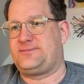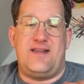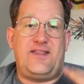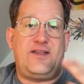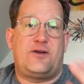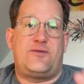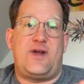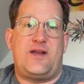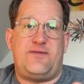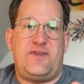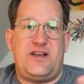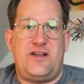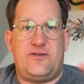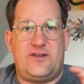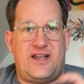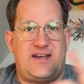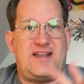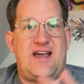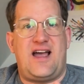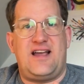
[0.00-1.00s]
Another great
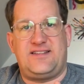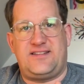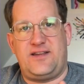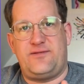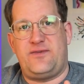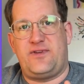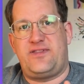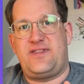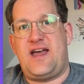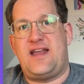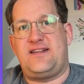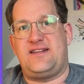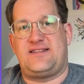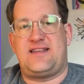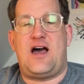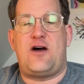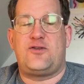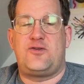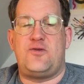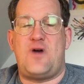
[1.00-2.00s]
video that ties in with that
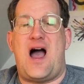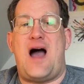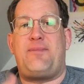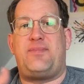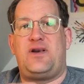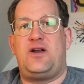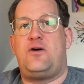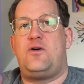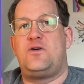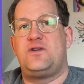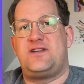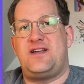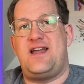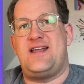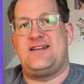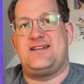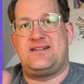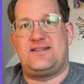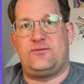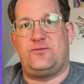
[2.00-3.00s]
is how to upload
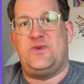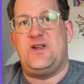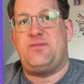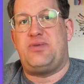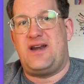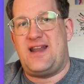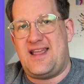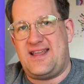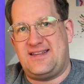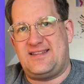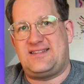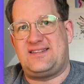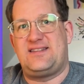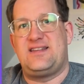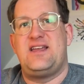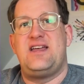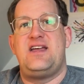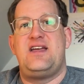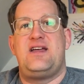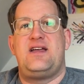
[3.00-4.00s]
and
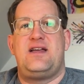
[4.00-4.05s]
replace